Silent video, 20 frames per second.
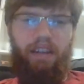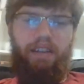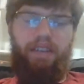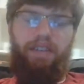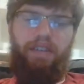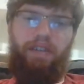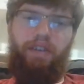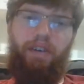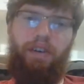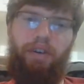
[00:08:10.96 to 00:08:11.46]

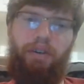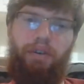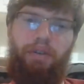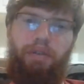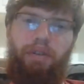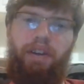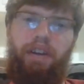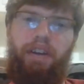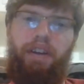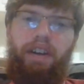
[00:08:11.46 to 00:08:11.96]

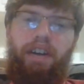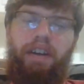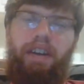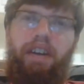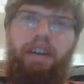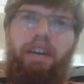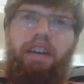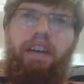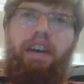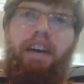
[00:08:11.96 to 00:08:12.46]
So,
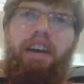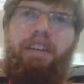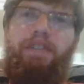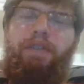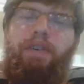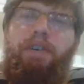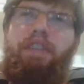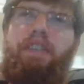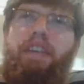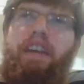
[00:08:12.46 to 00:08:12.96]
as
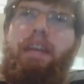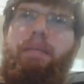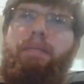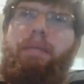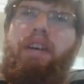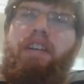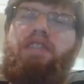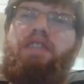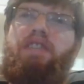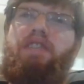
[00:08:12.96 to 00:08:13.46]
far as the
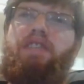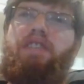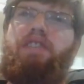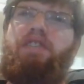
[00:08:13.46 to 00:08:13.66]
animation is